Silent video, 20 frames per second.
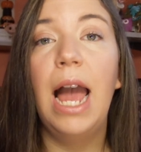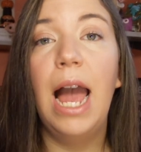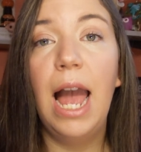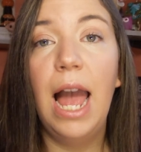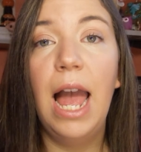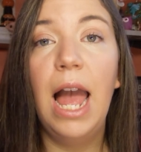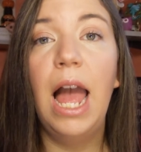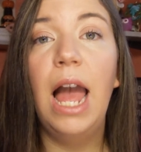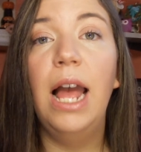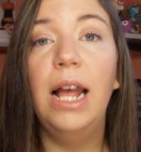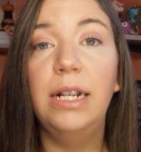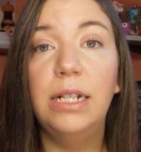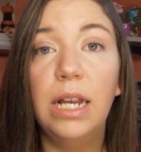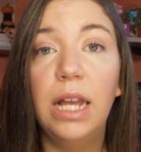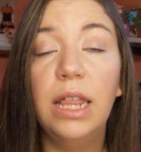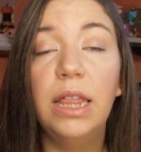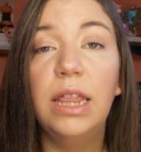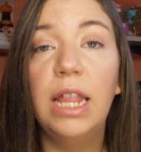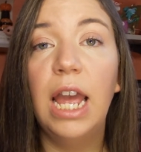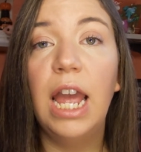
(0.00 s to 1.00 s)
And
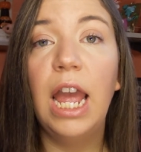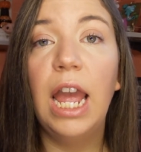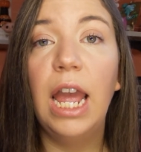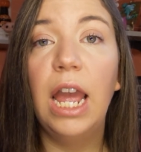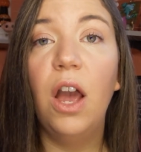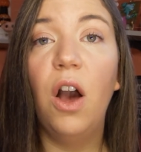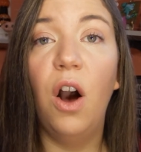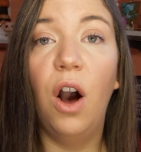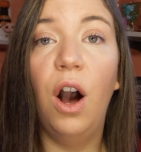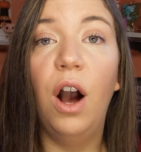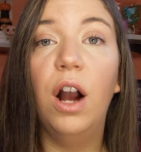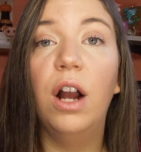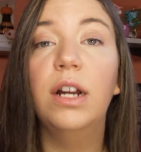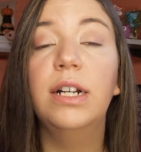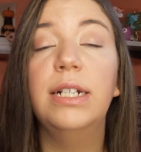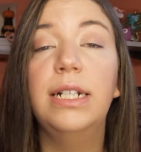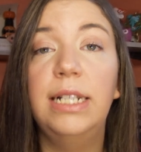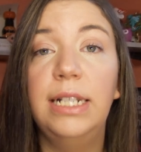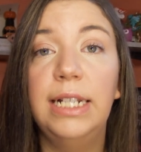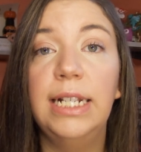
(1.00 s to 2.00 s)
they
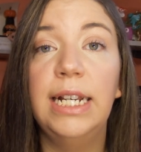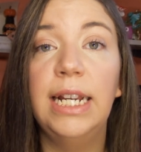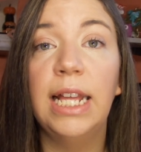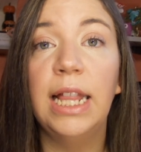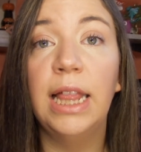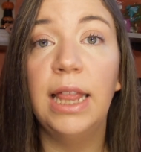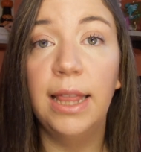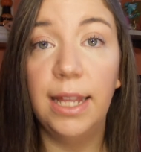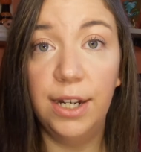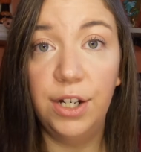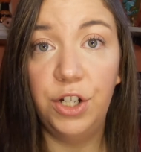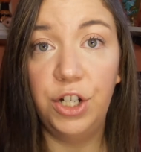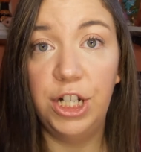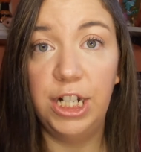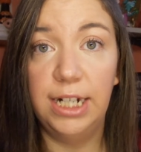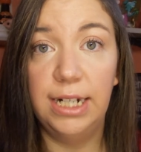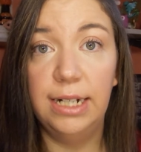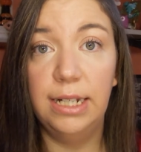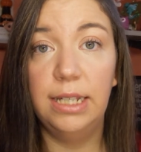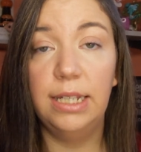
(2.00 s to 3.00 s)
are
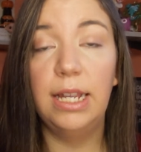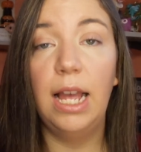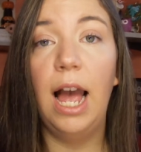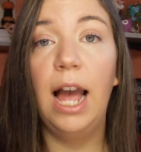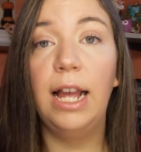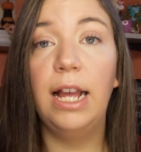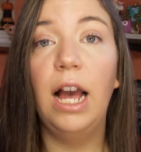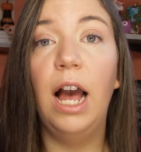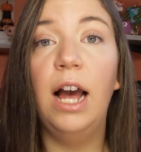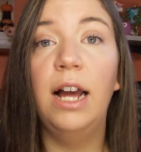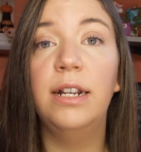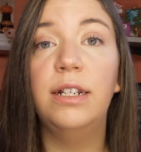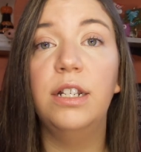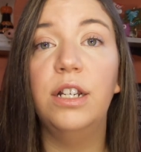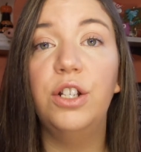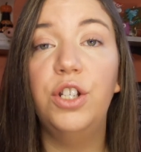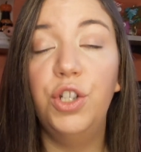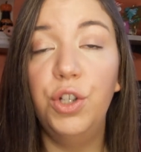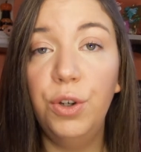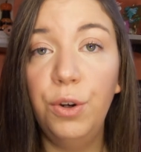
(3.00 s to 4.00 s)
delicious. I got
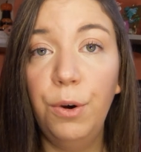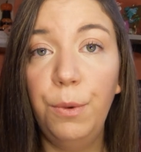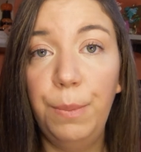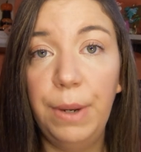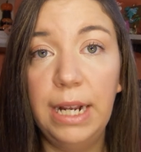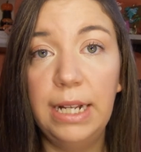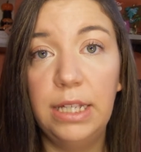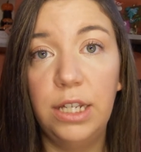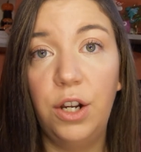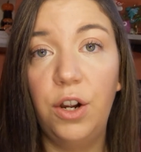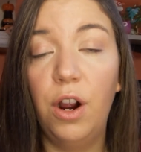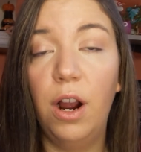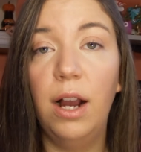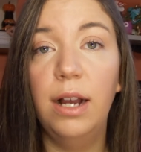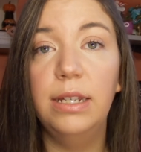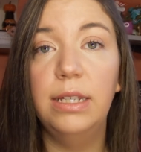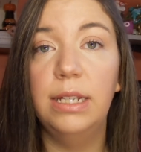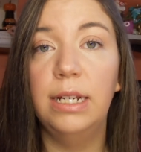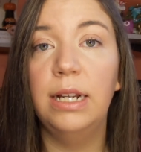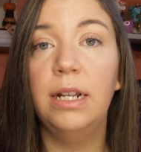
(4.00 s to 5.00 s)
2 pizza
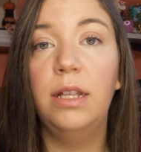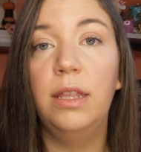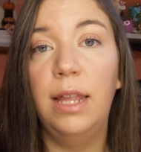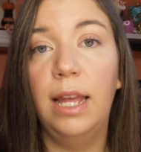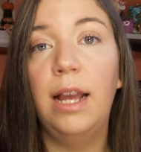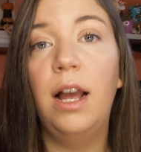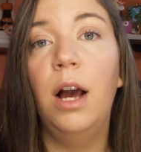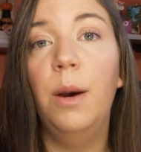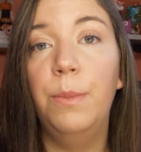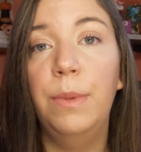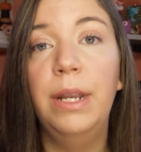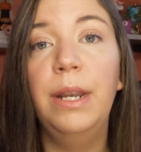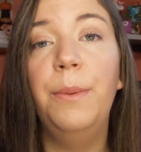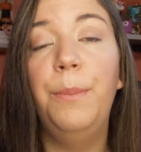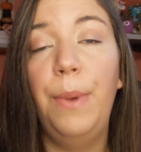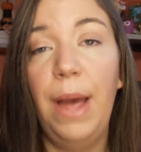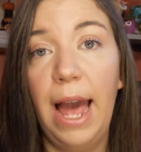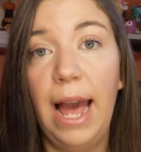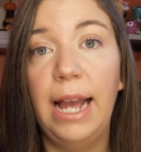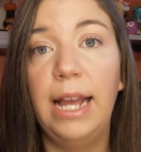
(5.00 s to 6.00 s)
crusts. They come in a
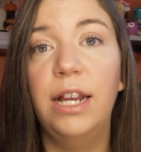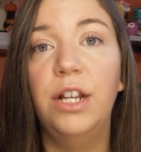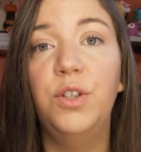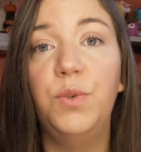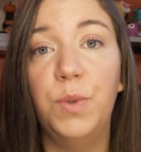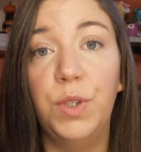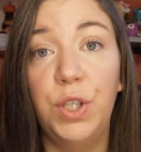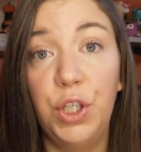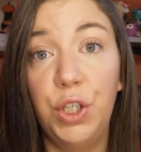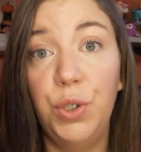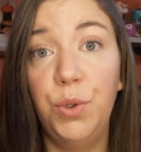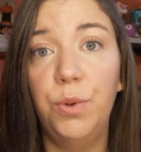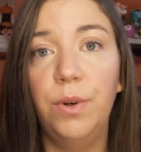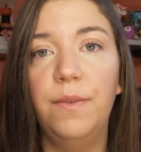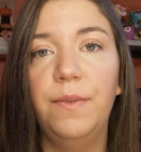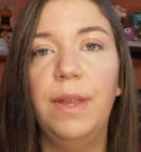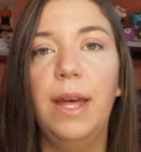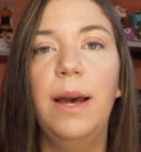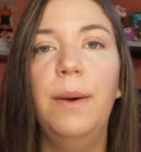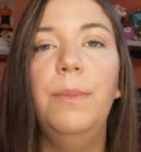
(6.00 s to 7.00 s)
package with 2
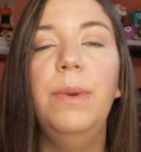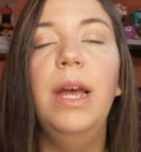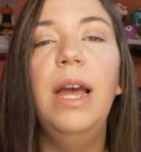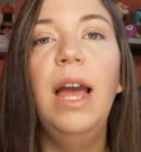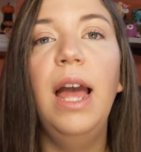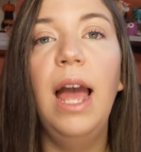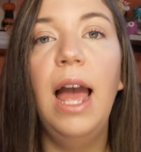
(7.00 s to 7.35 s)
of them.